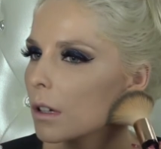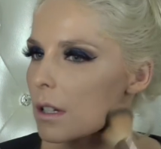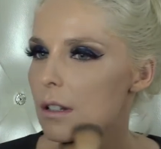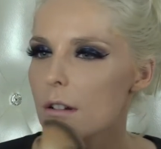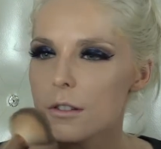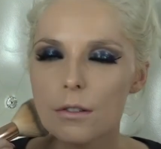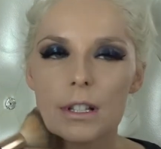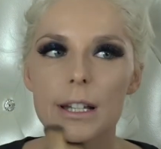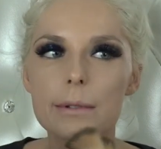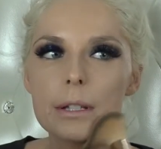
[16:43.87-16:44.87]
This also
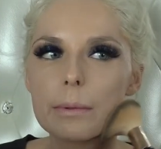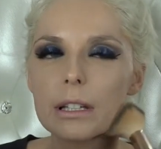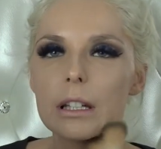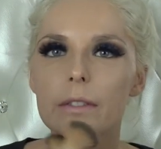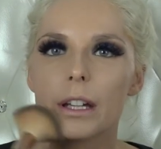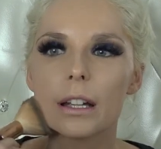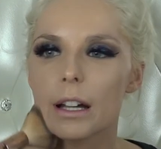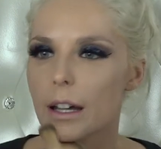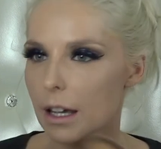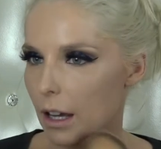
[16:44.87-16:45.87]
seems to be
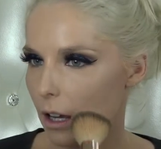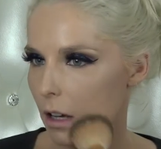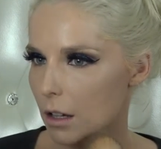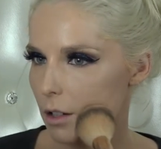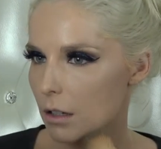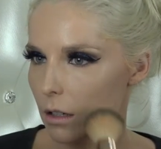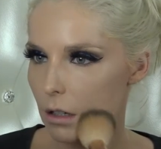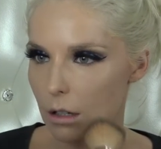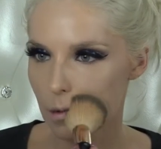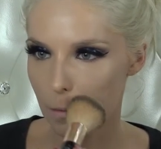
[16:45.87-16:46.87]
leaving a
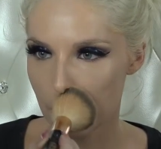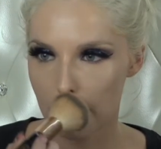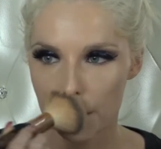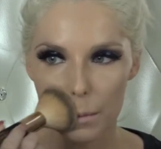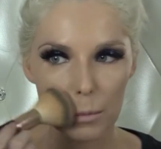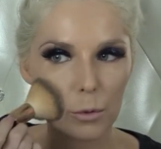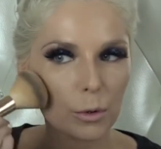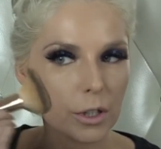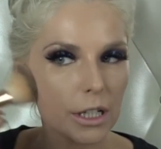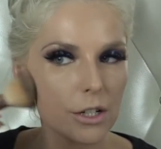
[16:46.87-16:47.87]

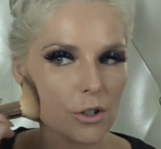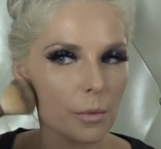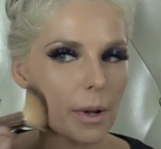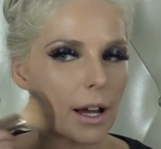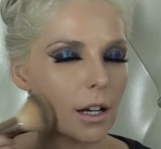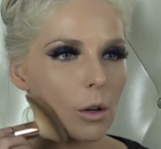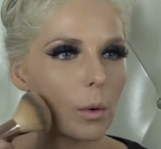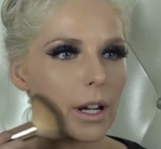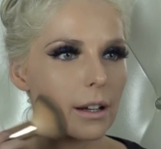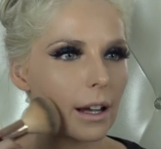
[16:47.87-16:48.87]
pretty dramatic
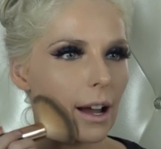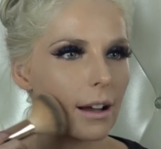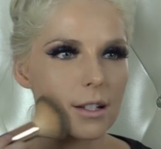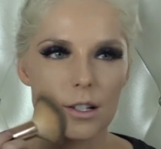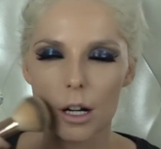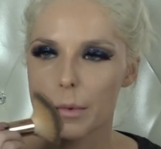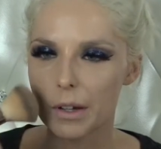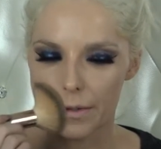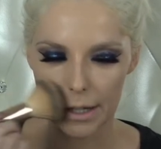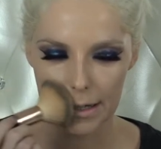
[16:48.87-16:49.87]
white cast on
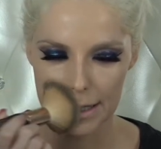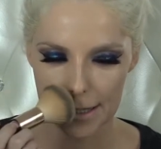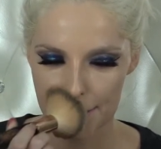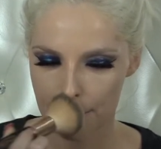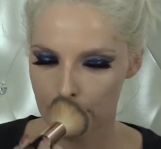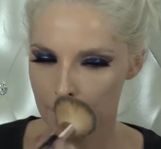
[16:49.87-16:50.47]
my face.